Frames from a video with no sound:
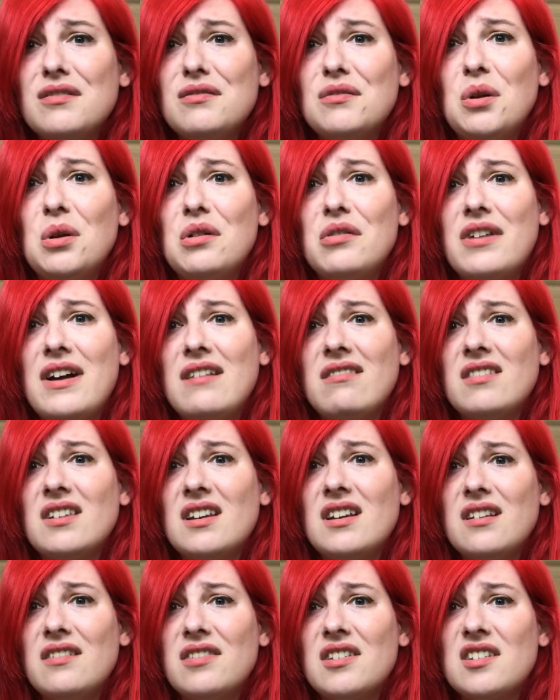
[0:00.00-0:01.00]
roll around
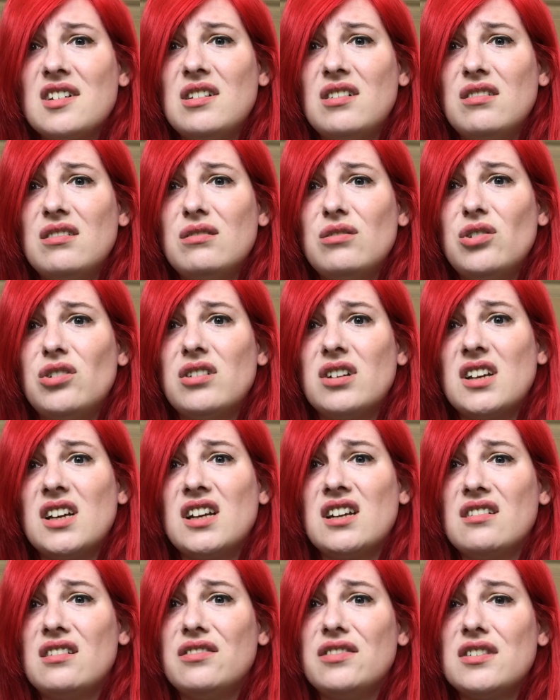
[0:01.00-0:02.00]
in it if it's cold or
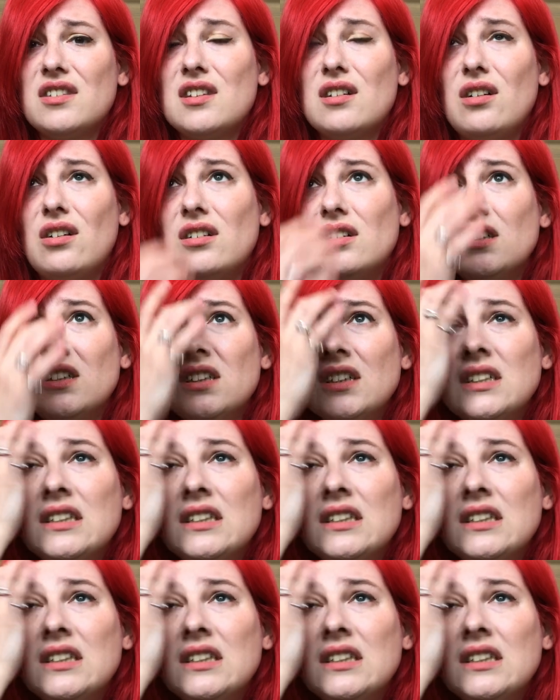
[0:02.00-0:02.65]
kick it off if it's hot.